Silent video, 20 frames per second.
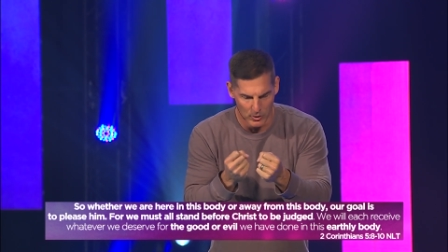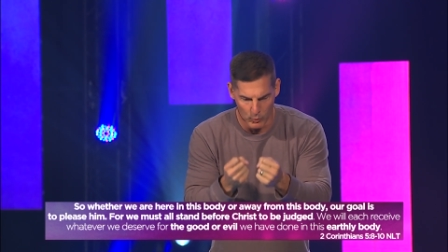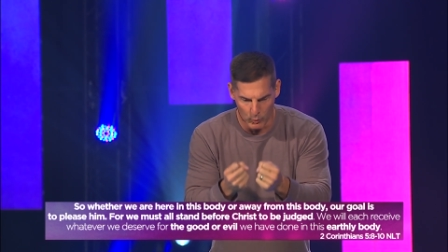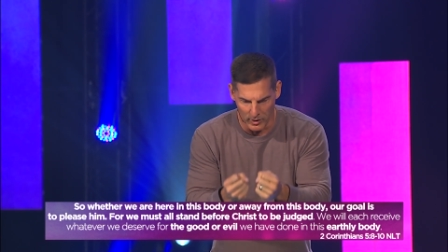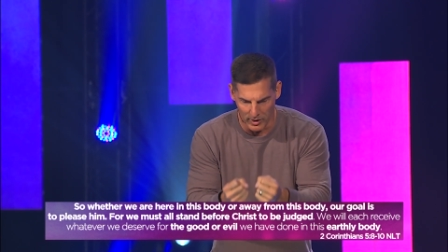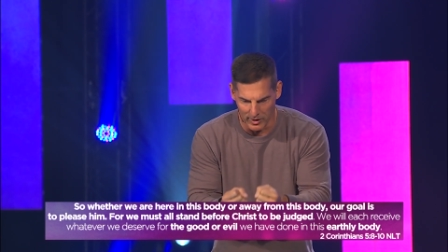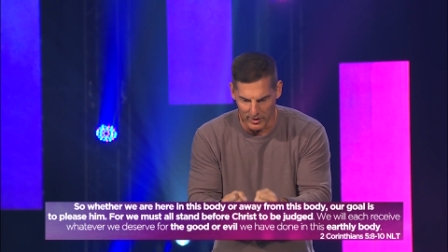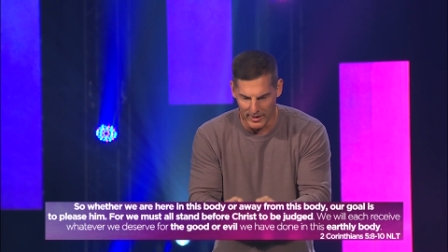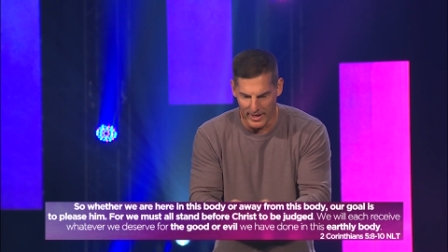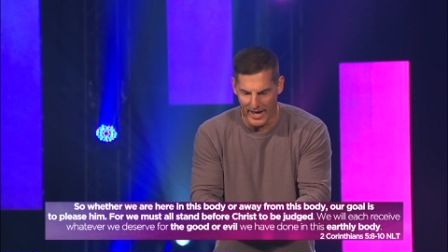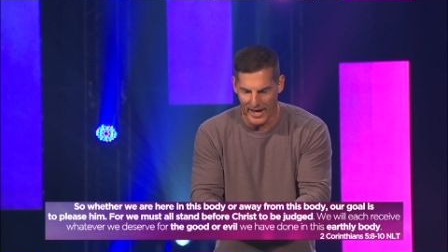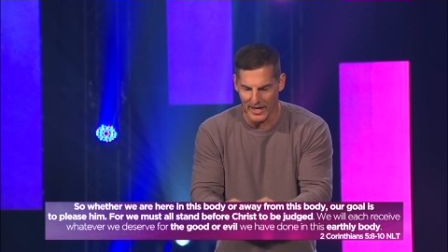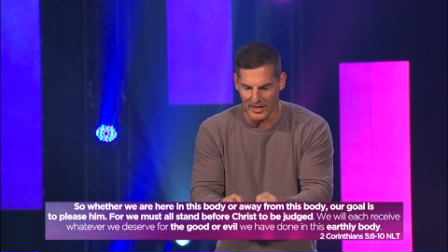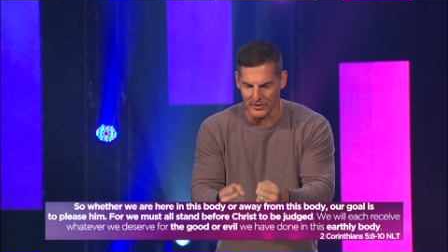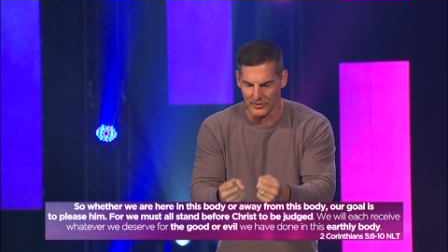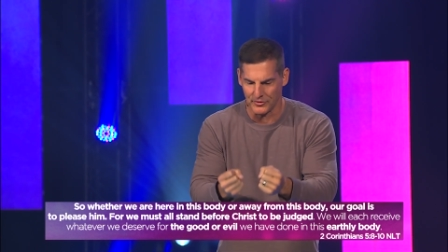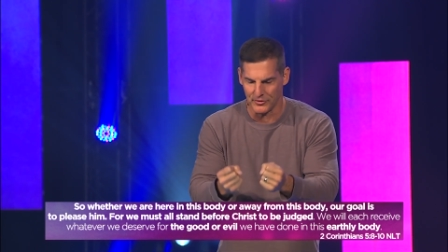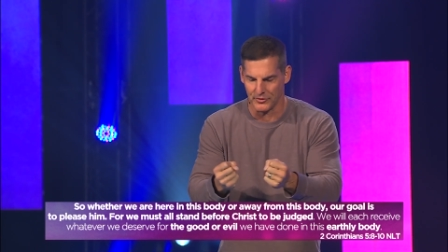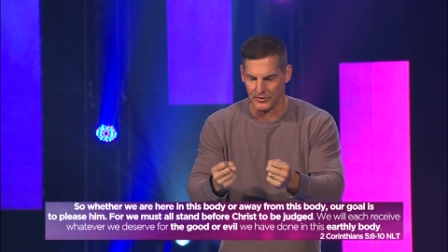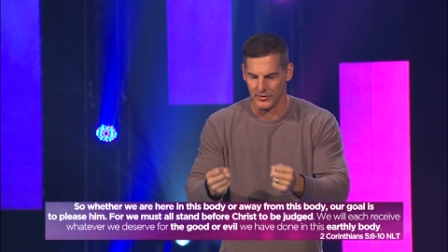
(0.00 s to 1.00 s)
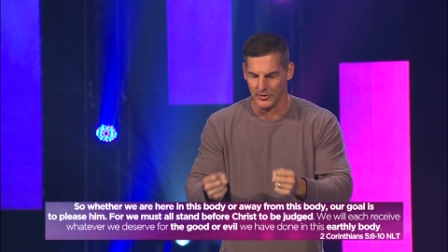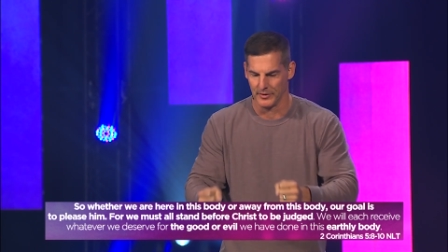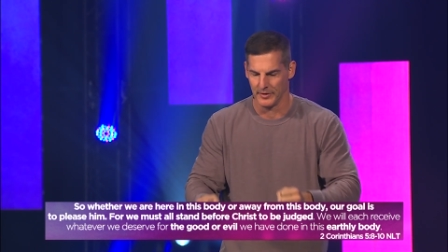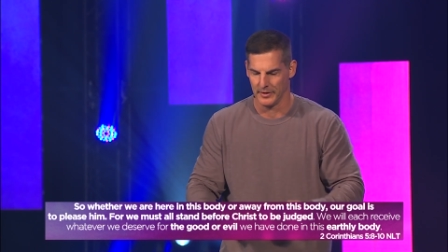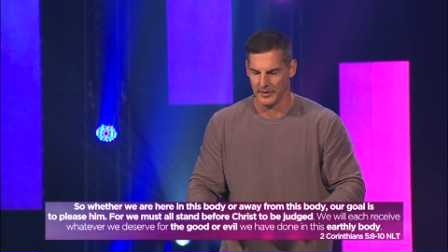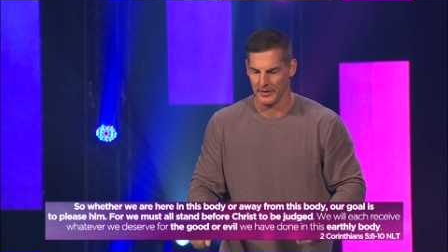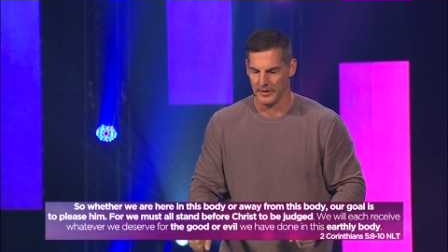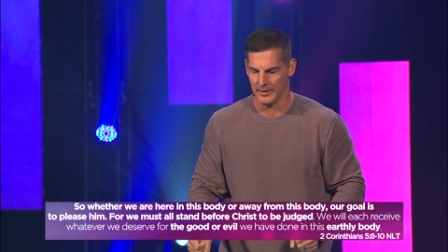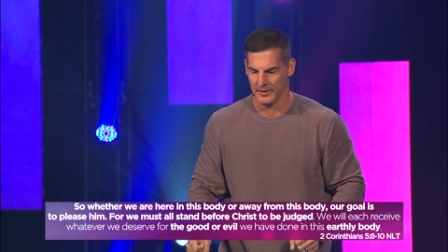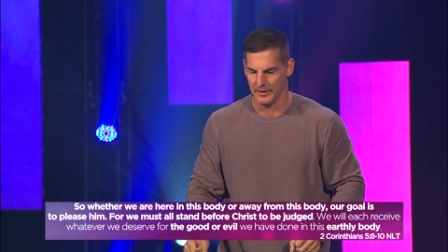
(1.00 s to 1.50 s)
what lasts
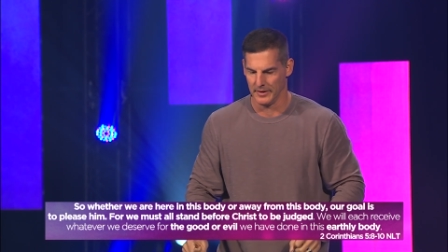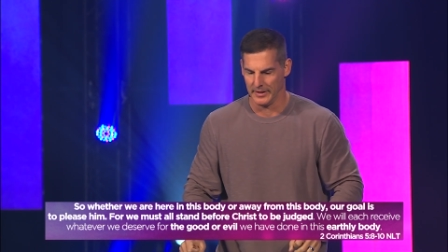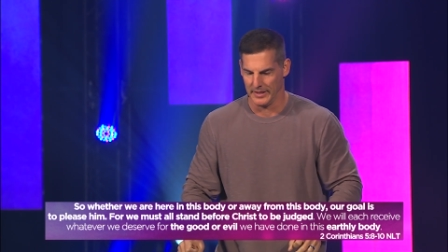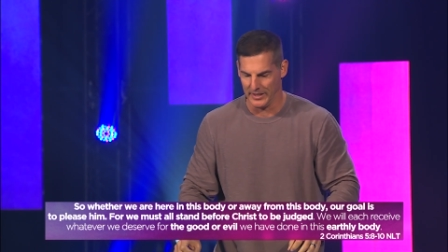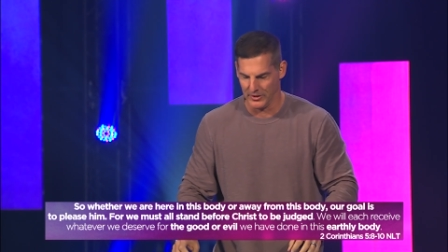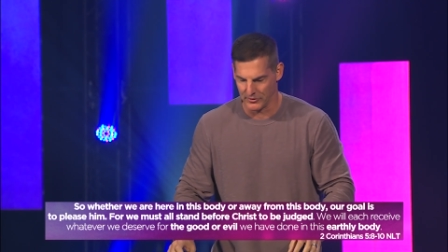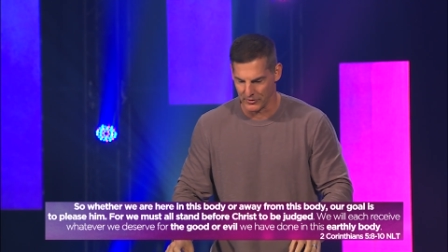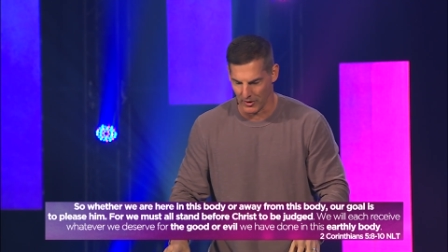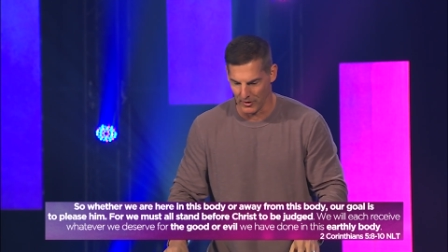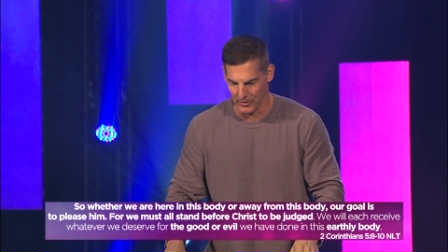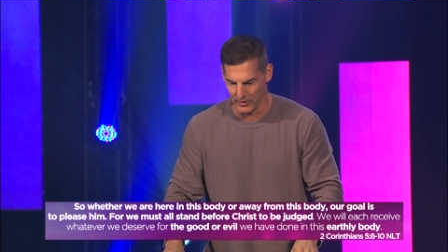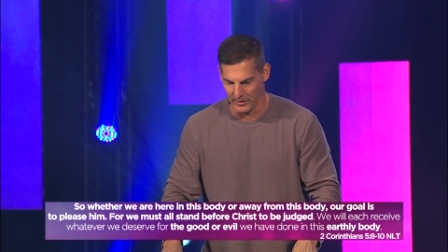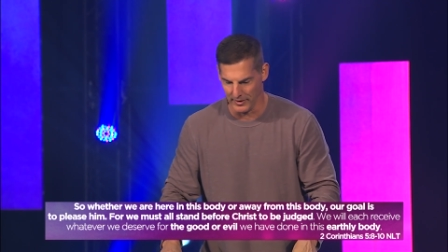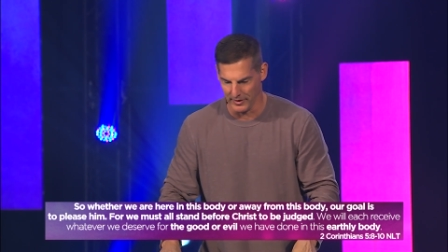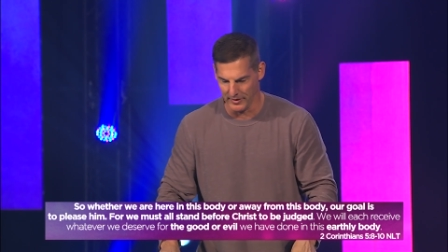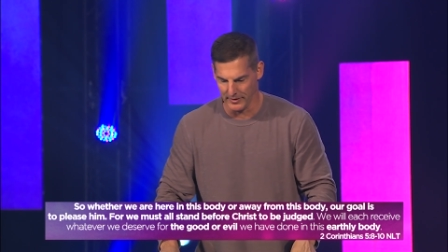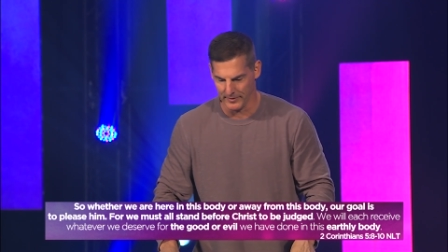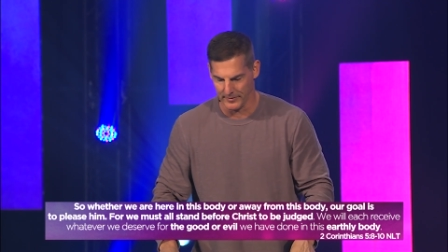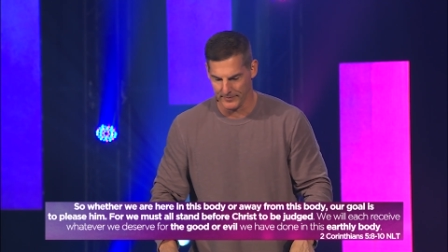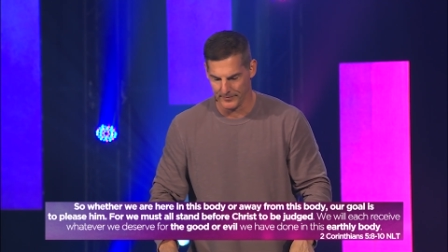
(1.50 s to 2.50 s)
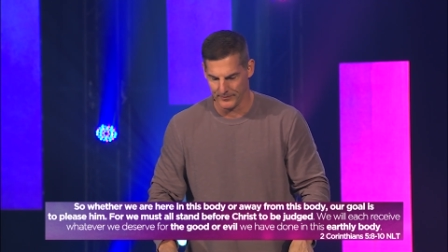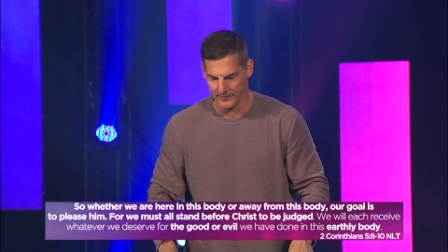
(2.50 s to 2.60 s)
eternally.